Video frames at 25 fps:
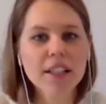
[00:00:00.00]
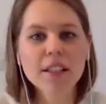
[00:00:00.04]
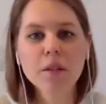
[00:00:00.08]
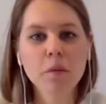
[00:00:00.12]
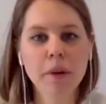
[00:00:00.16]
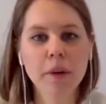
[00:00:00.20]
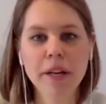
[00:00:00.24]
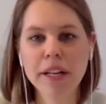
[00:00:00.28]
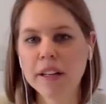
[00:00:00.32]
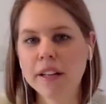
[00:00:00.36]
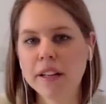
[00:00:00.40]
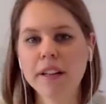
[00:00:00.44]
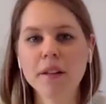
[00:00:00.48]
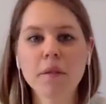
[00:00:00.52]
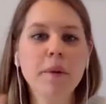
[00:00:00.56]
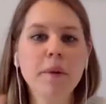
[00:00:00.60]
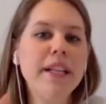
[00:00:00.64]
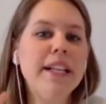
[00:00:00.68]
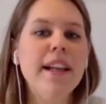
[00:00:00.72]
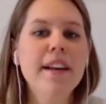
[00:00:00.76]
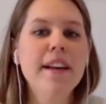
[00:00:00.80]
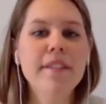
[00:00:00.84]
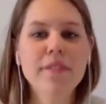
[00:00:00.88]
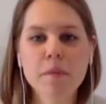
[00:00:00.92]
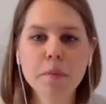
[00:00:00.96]
we're we
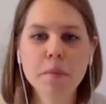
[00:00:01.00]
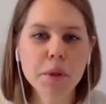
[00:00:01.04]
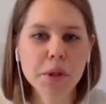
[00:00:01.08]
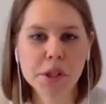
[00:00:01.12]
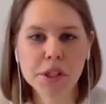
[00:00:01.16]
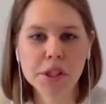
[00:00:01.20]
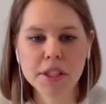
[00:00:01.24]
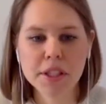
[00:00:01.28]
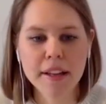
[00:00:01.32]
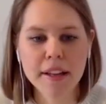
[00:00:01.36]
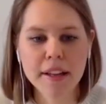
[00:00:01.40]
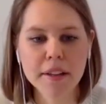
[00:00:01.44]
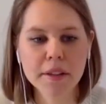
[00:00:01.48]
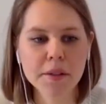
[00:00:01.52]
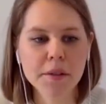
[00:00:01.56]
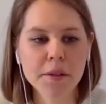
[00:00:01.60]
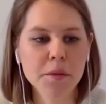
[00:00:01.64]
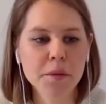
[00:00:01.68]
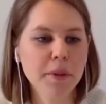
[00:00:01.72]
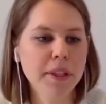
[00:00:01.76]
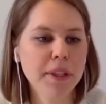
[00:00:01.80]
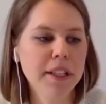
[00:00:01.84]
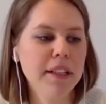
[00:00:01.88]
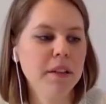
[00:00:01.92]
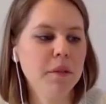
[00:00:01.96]
never push
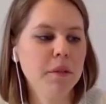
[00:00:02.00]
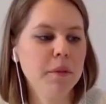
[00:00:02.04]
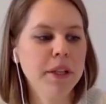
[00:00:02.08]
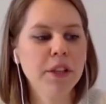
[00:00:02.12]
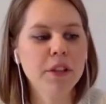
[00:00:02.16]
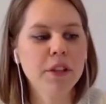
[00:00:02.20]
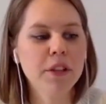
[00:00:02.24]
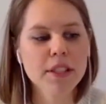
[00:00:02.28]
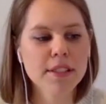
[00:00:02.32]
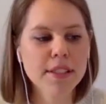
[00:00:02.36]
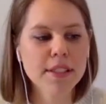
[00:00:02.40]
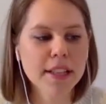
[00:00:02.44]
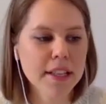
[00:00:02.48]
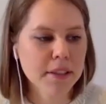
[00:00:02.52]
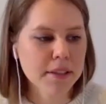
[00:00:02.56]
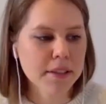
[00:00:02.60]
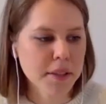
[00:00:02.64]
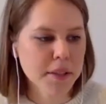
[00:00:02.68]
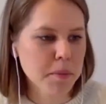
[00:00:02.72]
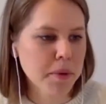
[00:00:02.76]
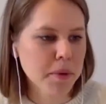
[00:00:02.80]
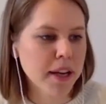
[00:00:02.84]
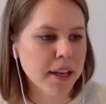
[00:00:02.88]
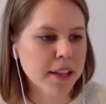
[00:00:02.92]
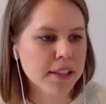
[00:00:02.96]
sales. We we're not a
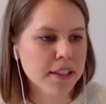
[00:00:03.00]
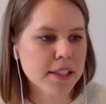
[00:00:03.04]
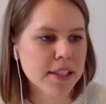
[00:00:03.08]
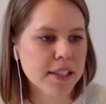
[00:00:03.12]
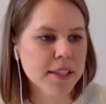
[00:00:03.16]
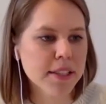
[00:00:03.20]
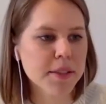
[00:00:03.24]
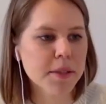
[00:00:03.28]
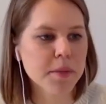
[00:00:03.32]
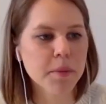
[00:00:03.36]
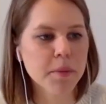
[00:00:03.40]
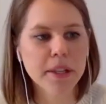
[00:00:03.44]
salesy practice.